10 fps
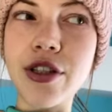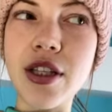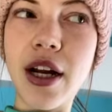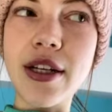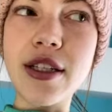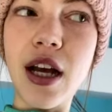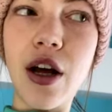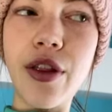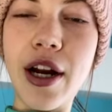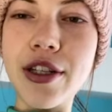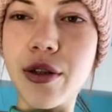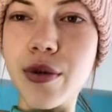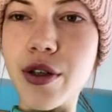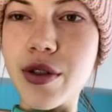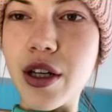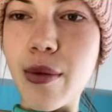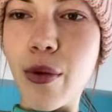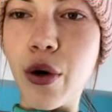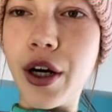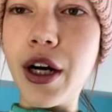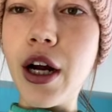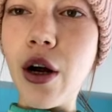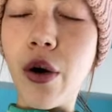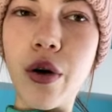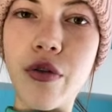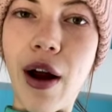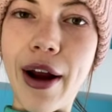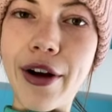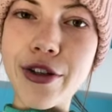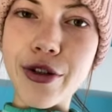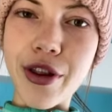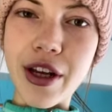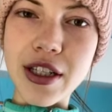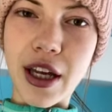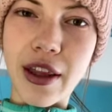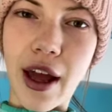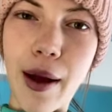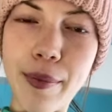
that I sell that I don't use anymore, or riders or things like that.